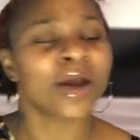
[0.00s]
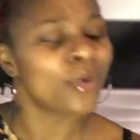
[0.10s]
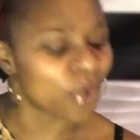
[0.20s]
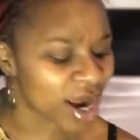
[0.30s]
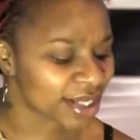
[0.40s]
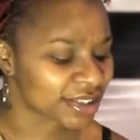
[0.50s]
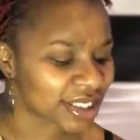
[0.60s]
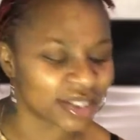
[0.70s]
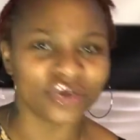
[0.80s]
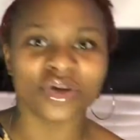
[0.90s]
Why is
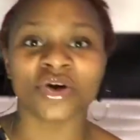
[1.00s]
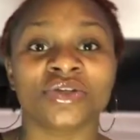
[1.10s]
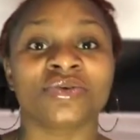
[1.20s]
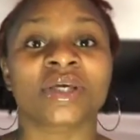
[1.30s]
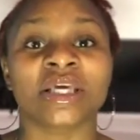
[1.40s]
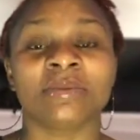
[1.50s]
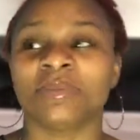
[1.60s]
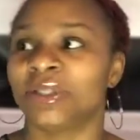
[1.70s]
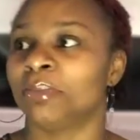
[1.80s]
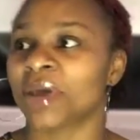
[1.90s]
that? You know, keep
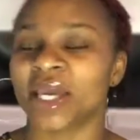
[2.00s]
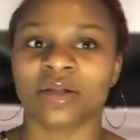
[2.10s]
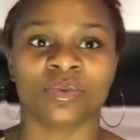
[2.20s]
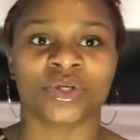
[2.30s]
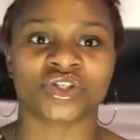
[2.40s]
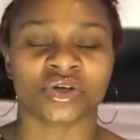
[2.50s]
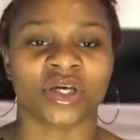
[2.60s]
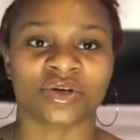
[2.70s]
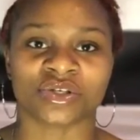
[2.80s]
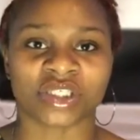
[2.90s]
debating with your
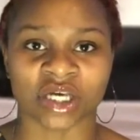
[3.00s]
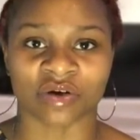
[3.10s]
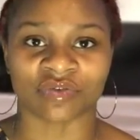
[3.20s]
inner self.